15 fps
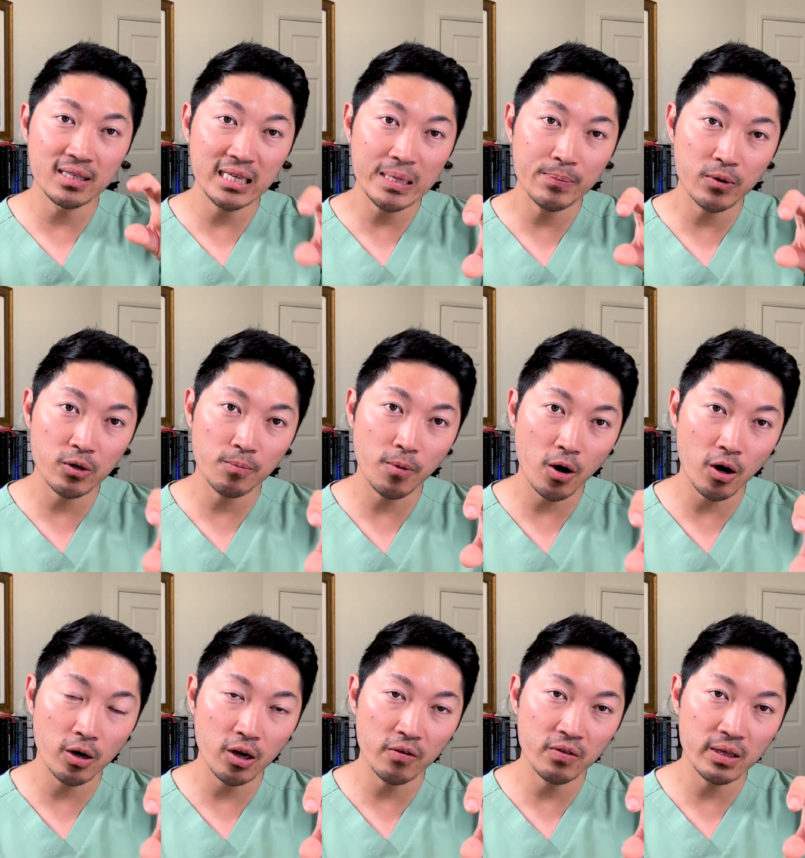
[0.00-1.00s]
deeper
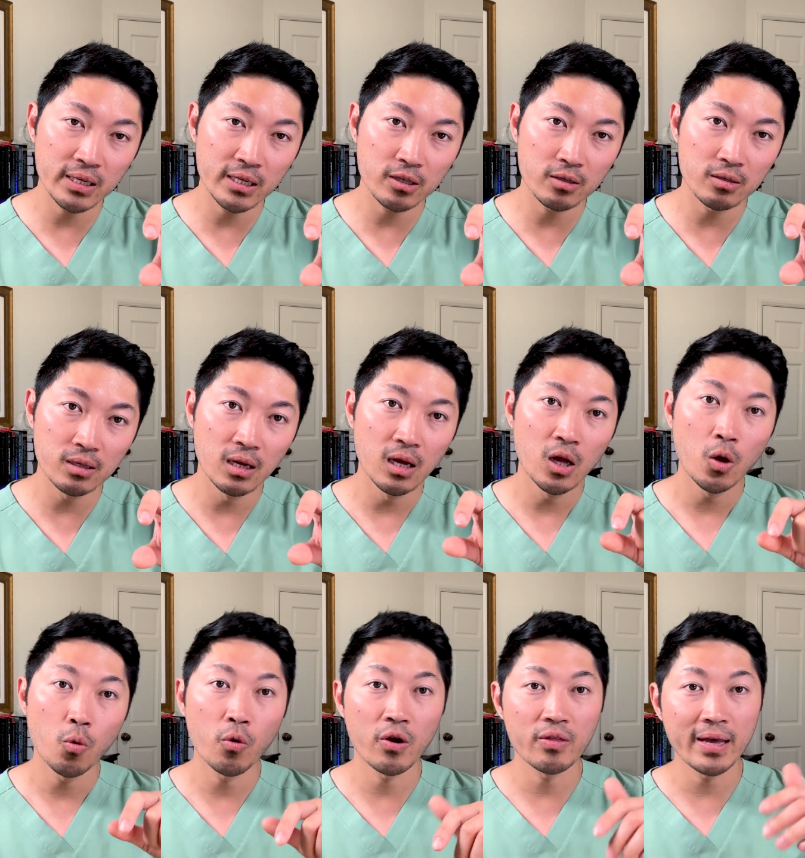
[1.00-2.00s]
part of the needle
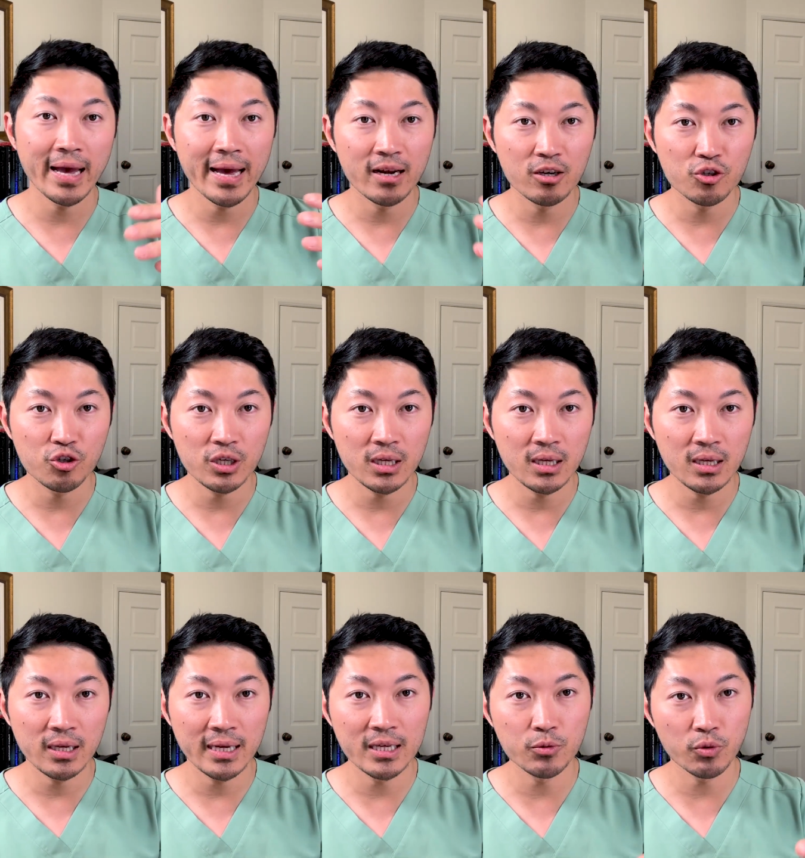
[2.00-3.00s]
where that
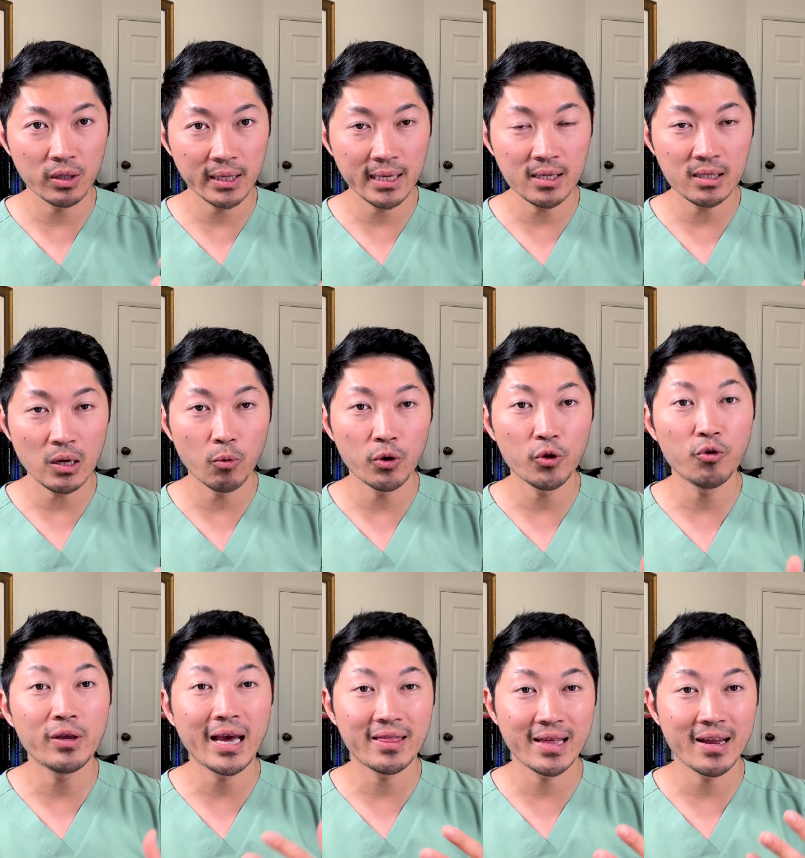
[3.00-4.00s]
energy is released and where you
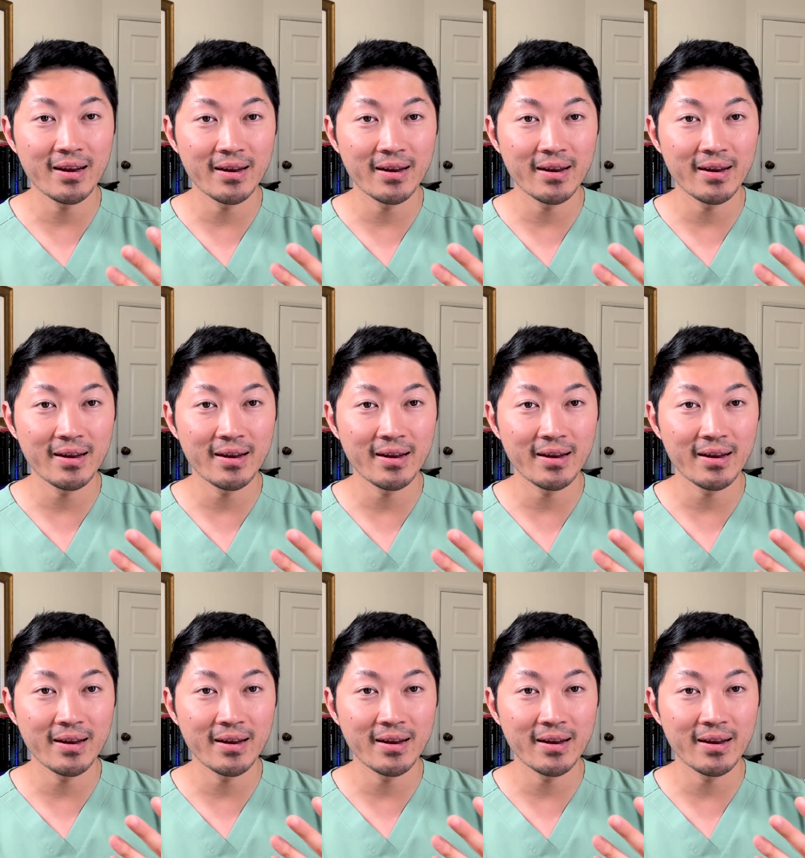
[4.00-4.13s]
get that